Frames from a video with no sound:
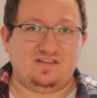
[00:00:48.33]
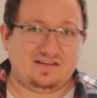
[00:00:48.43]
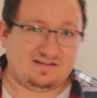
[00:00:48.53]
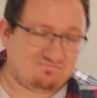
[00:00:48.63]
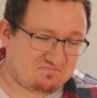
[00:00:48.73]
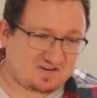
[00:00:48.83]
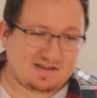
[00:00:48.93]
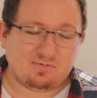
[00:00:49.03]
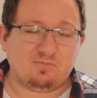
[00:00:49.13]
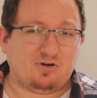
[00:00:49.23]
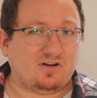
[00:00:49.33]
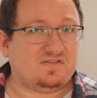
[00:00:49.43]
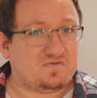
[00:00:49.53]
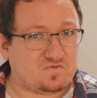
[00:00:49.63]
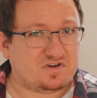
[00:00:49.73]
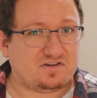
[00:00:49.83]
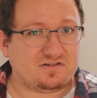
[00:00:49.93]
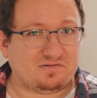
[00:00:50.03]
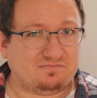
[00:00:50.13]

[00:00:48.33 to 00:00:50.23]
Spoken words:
the deeper parts of winter.